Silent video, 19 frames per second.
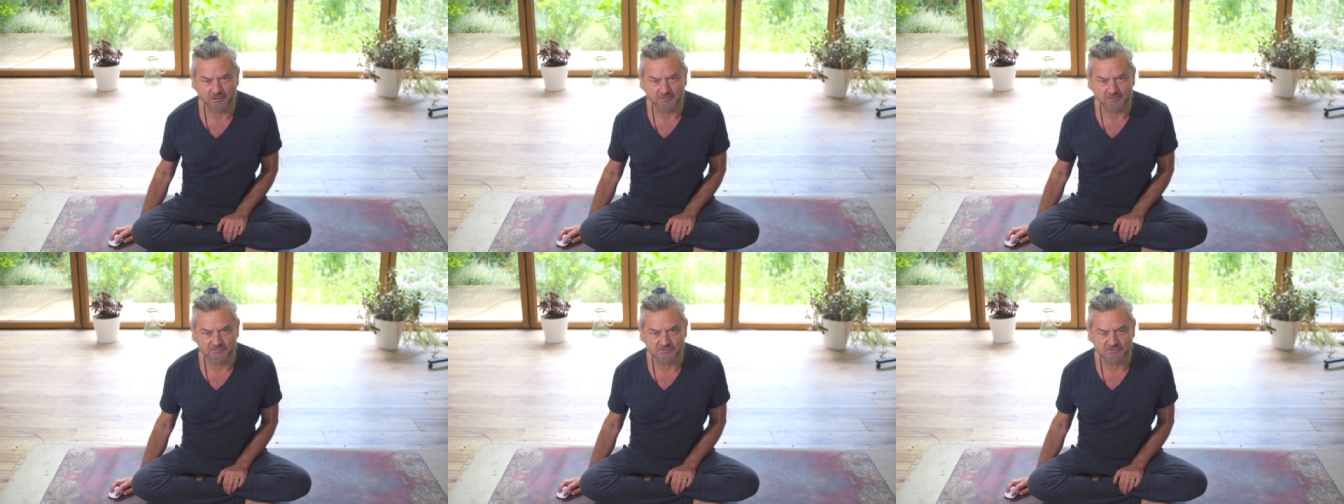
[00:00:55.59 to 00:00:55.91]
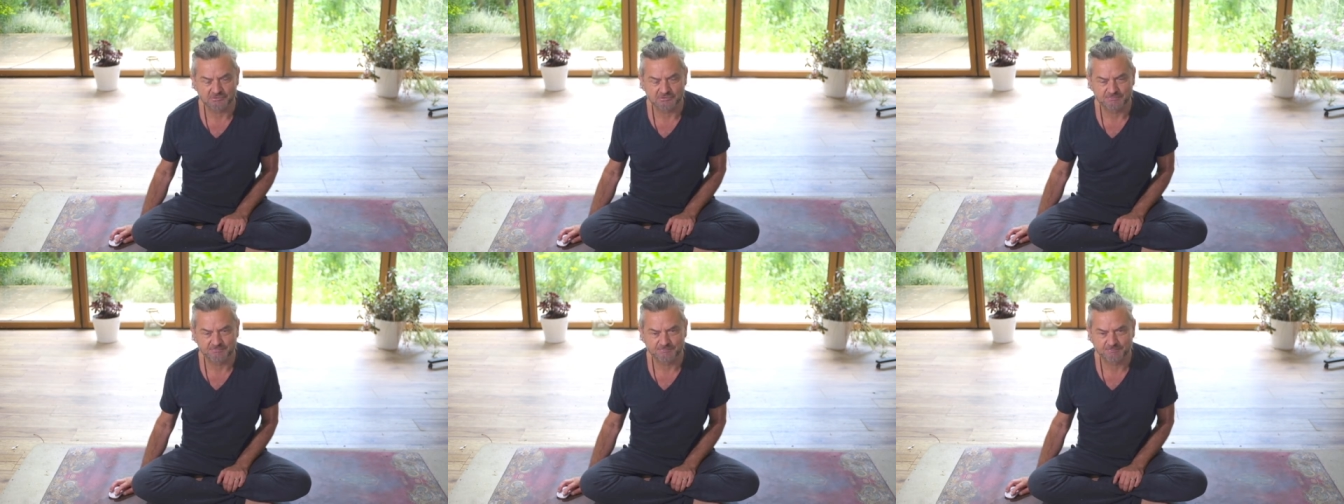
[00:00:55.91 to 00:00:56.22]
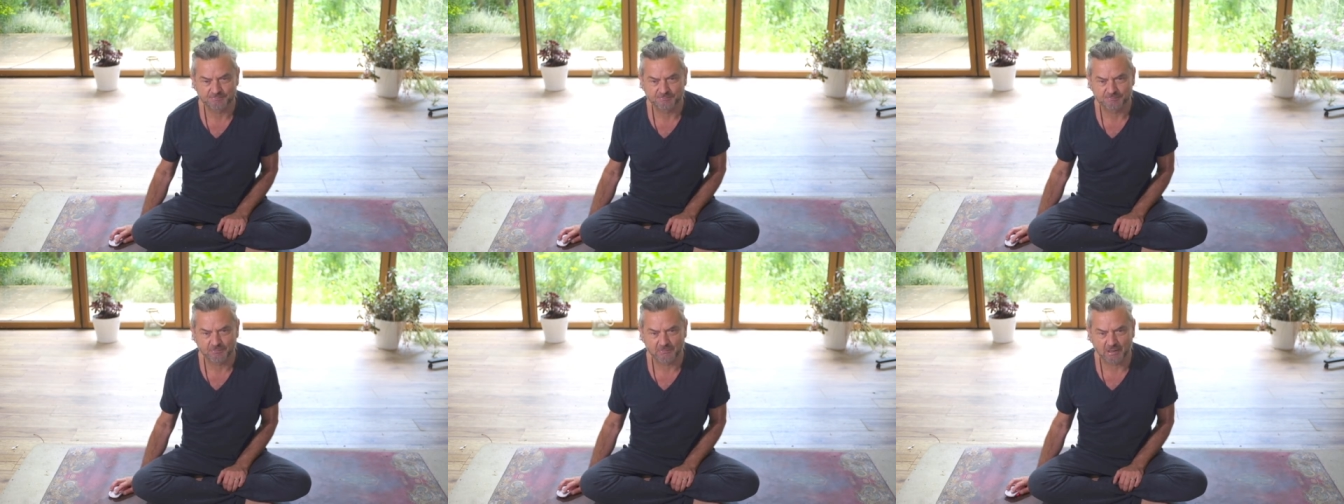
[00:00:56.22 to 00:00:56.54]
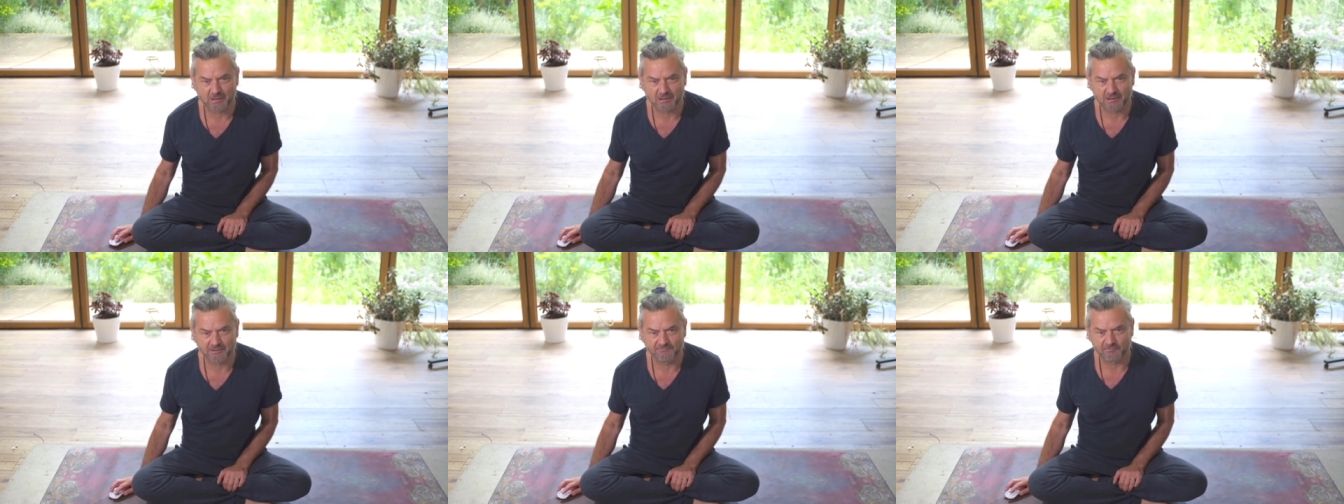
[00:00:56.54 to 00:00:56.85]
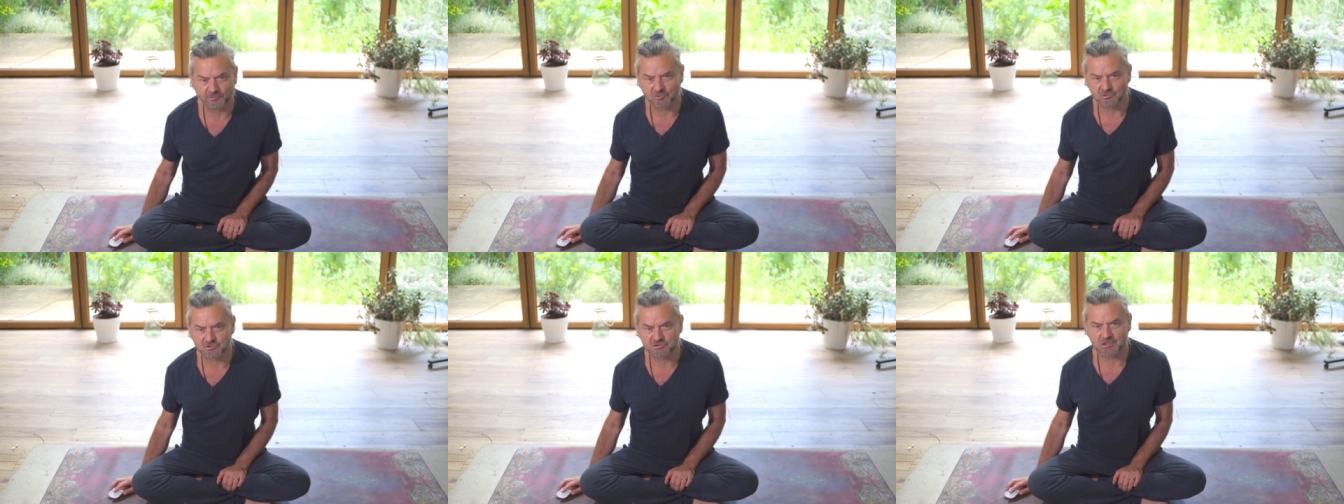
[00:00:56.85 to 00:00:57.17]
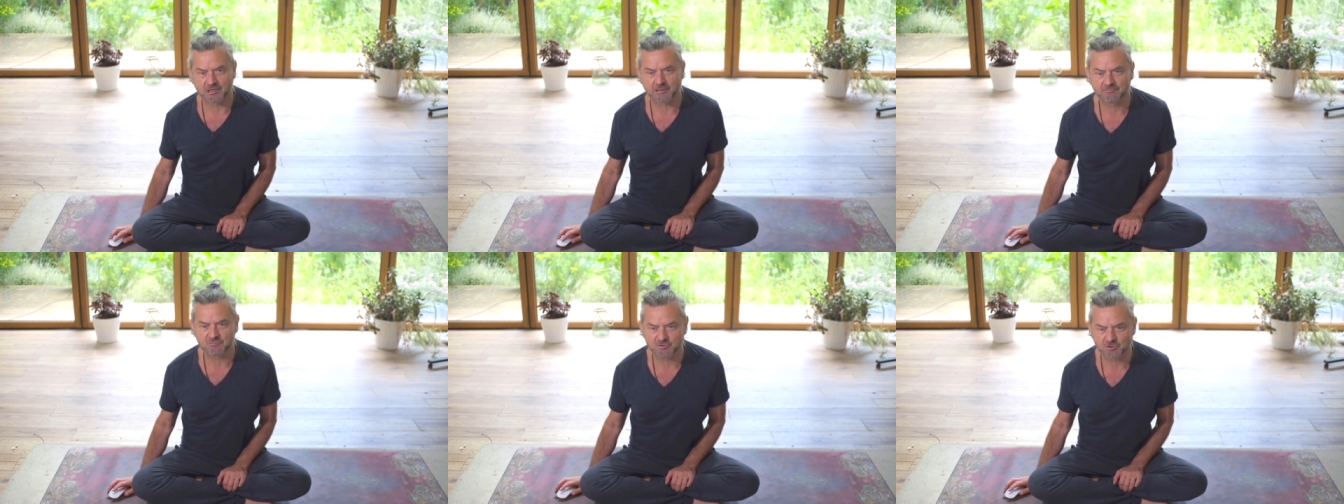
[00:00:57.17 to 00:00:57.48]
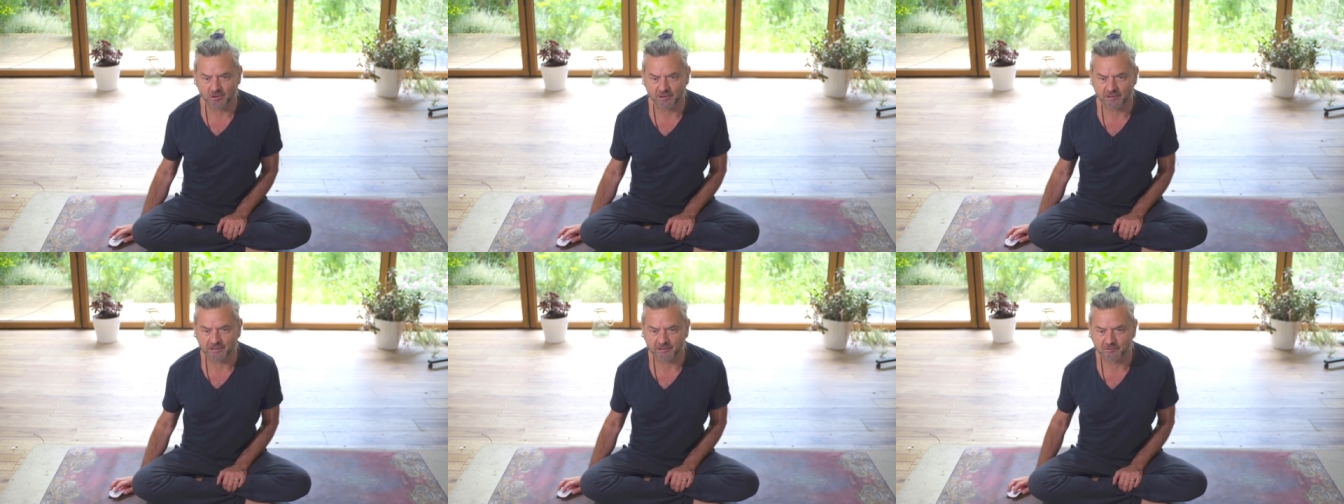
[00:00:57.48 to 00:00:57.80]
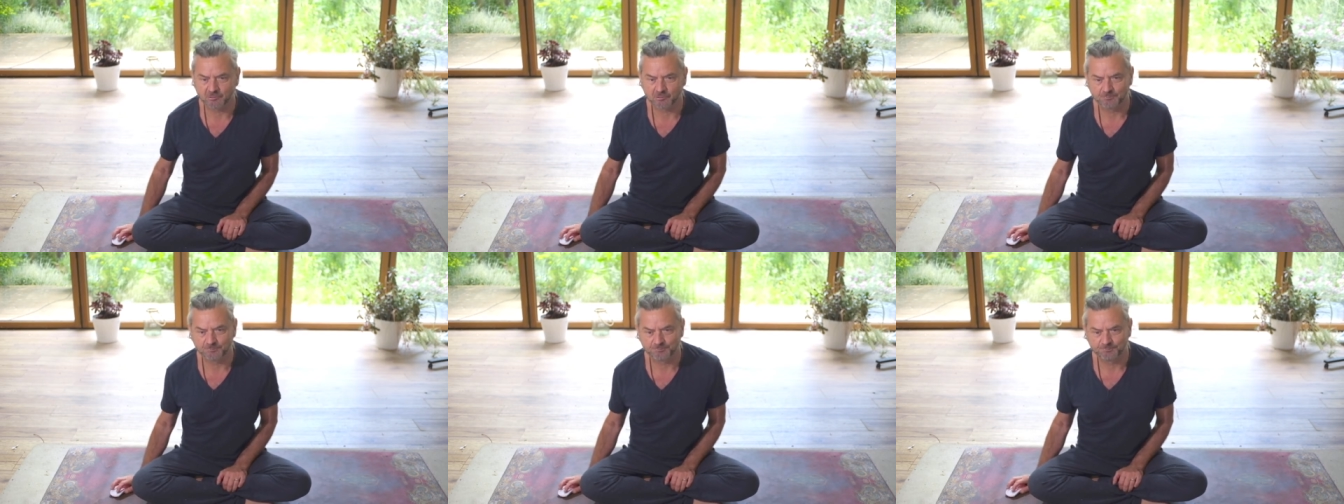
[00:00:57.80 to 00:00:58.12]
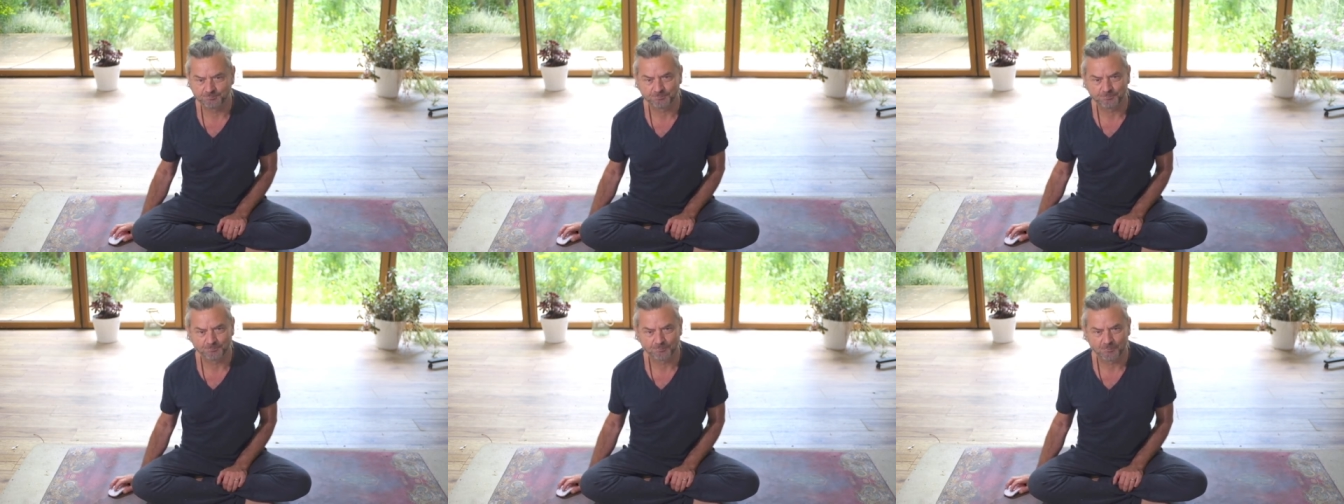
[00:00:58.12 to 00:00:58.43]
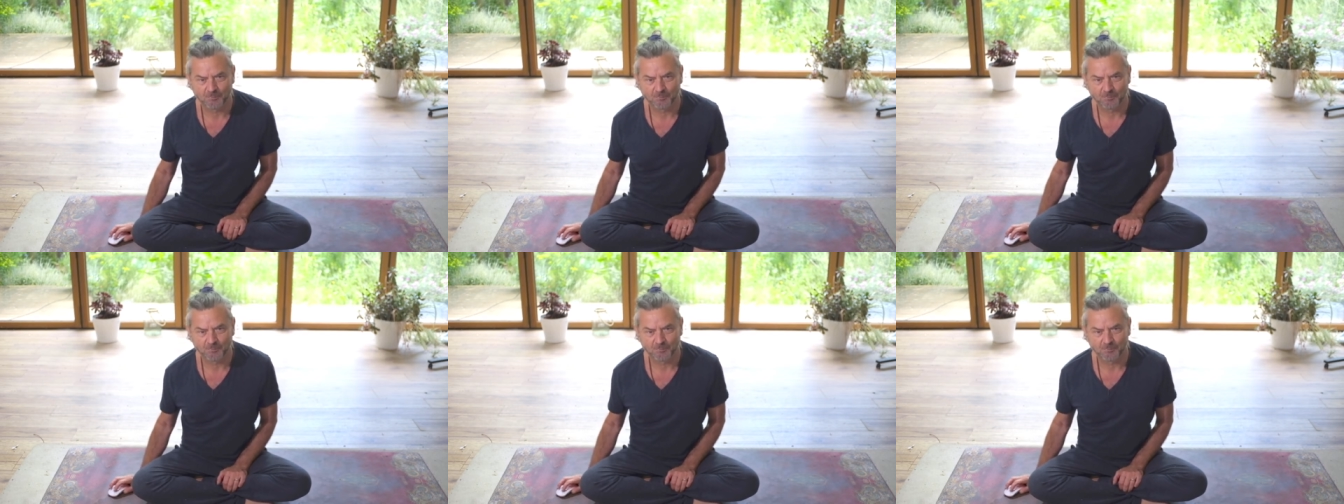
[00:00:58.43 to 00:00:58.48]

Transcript: pose? And if you've got time, triangle.